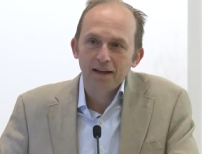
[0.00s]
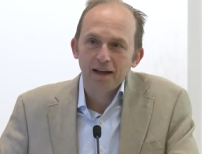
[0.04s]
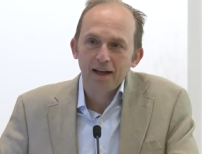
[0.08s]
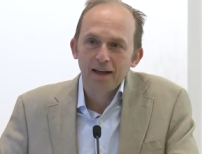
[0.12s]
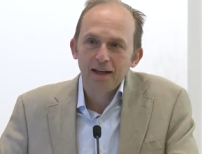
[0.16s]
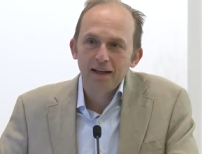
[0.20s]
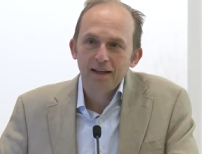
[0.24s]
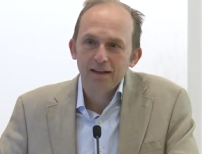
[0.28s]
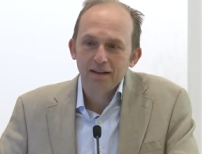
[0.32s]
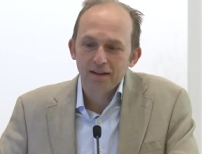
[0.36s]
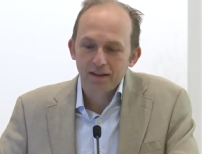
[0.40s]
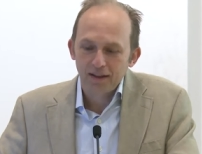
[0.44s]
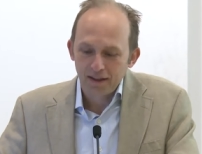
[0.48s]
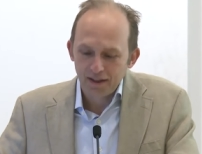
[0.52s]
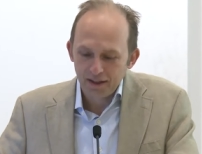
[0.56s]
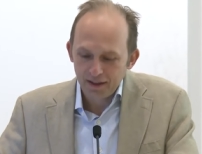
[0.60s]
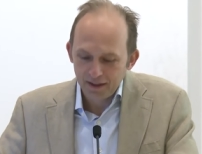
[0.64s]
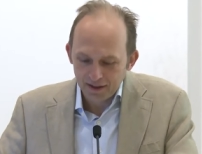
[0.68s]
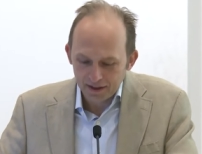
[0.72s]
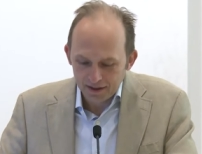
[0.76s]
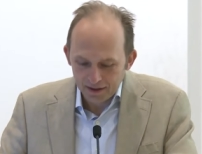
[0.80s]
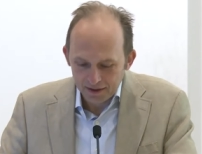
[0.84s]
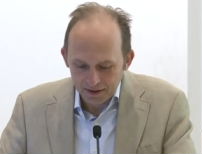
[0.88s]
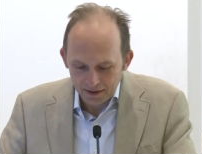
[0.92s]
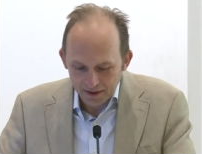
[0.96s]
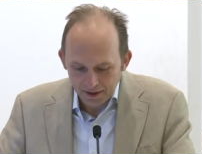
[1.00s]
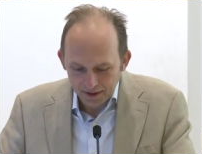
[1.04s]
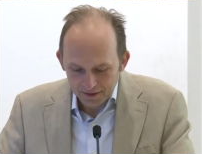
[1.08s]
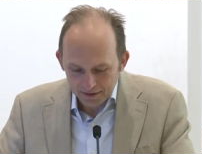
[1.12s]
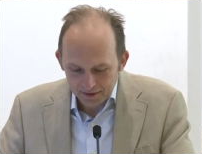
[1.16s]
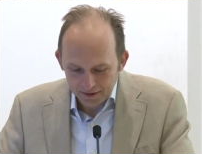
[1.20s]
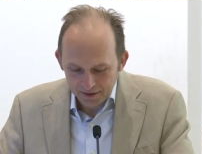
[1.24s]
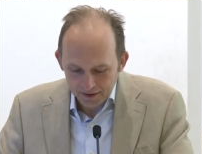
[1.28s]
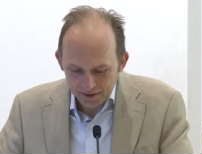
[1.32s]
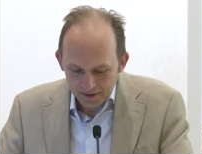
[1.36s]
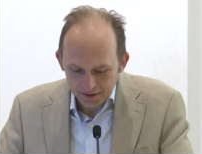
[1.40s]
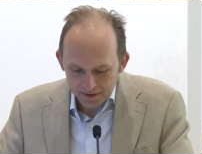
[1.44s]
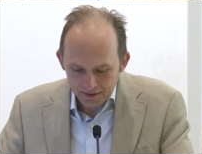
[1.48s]
any league in the
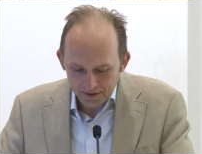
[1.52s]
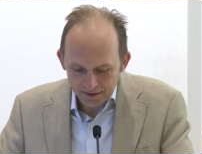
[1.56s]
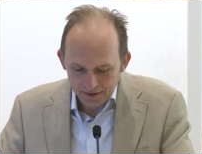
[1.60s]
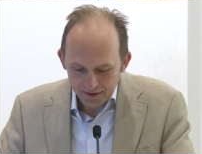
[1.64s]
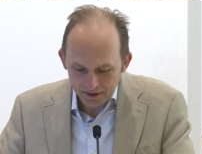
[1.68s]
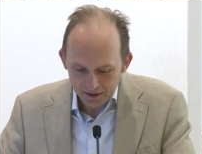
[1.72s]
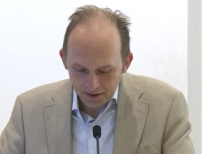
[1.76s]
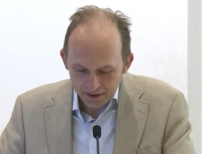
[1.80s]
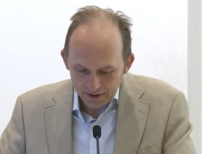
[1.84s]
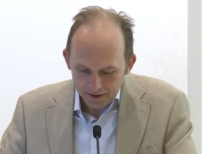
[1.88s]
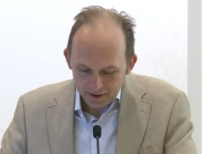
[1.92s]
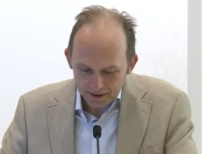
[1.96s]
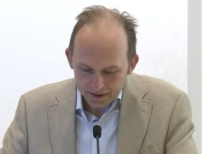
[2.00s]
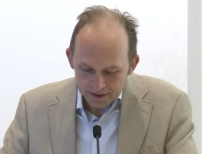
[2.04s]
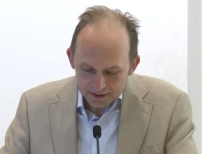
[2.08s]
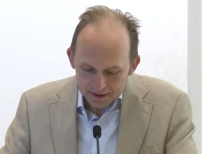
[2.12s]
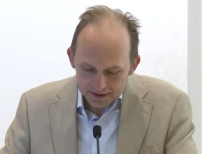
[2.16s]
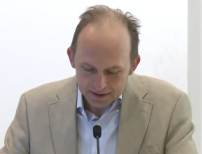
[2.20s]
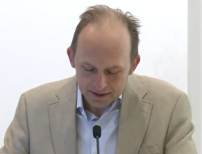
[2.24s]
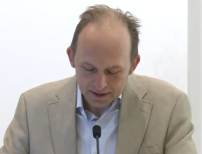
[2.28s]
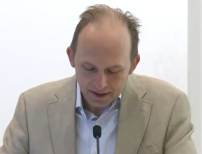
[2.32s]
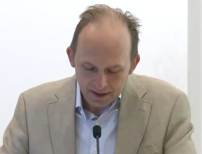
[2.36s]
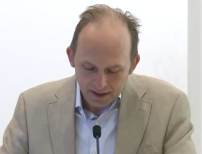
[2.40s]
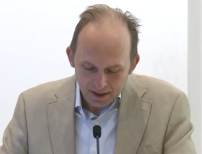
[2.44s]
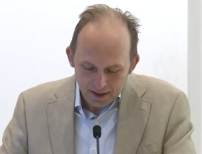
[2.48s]
19 teens